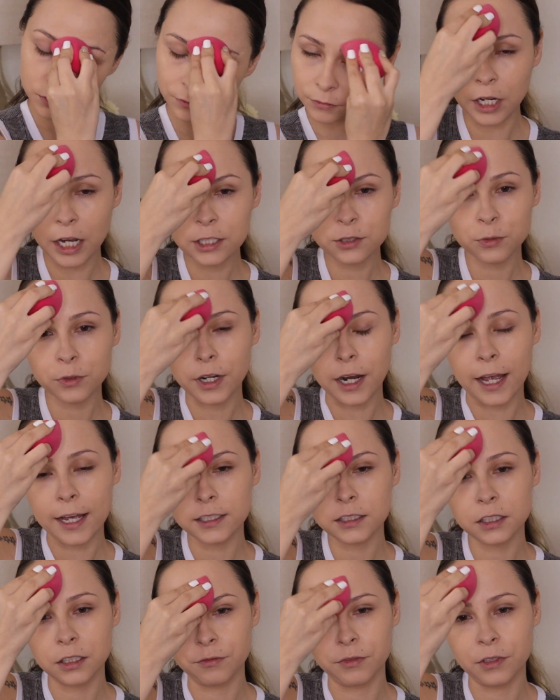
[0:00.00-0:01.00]
You guys were
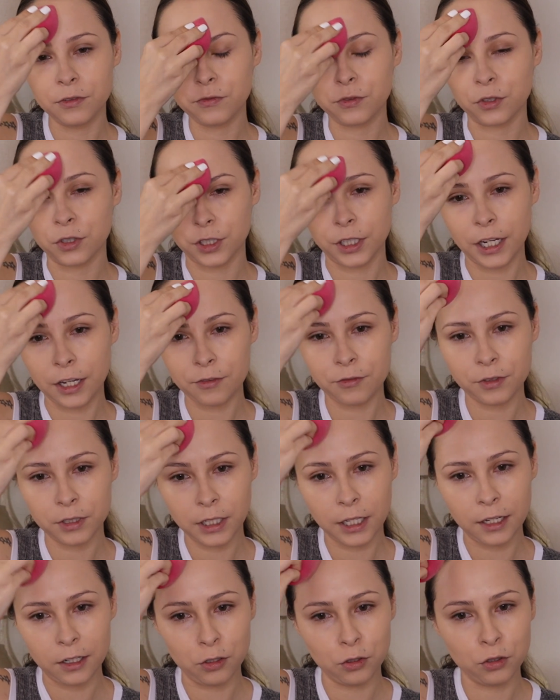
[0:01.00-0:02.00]
asking me for an
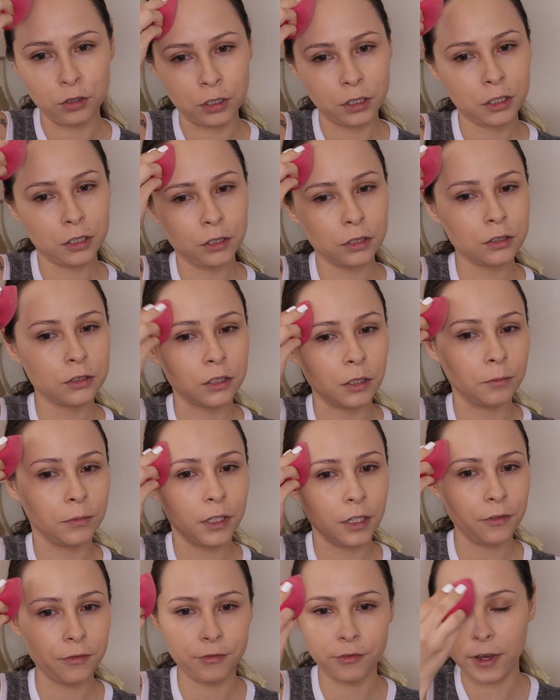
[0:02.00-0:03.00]
everyday look,
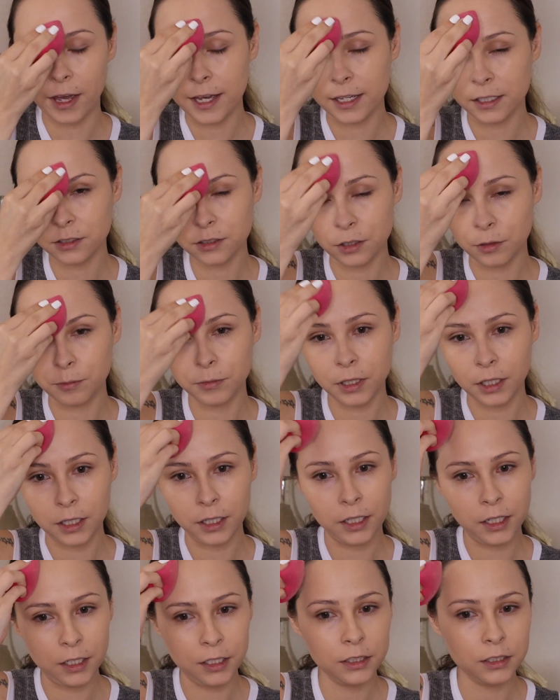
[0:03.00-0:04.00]
something fast,
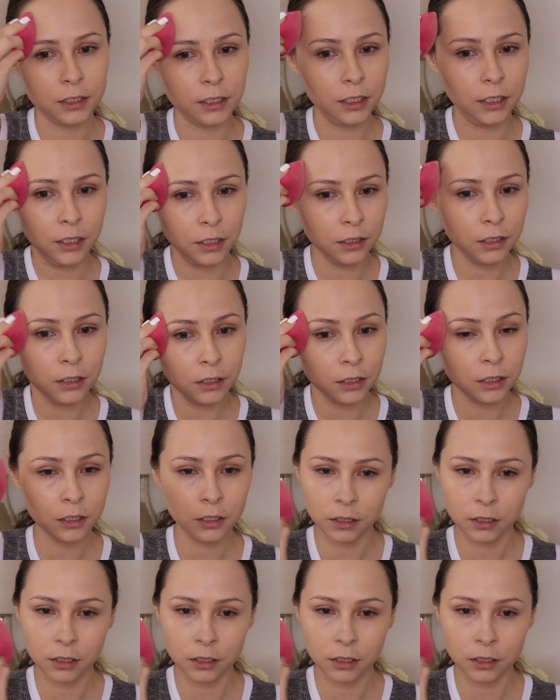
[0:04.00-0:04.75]
something easy.